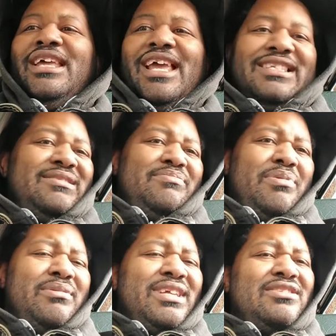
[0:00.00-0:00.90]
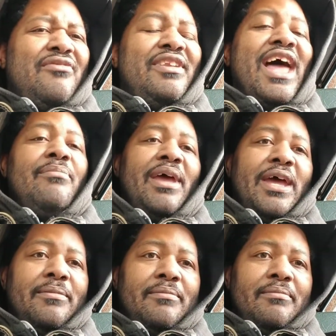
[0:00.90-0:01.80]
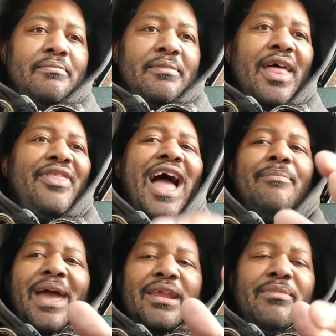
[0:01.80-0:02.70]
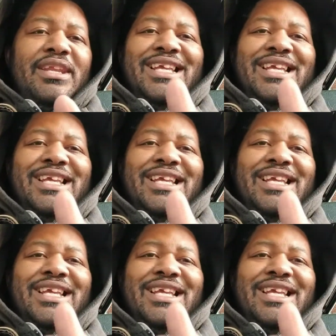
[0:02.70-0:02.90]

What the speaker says: It's pretty much the size of an iPad, the iPad Mini.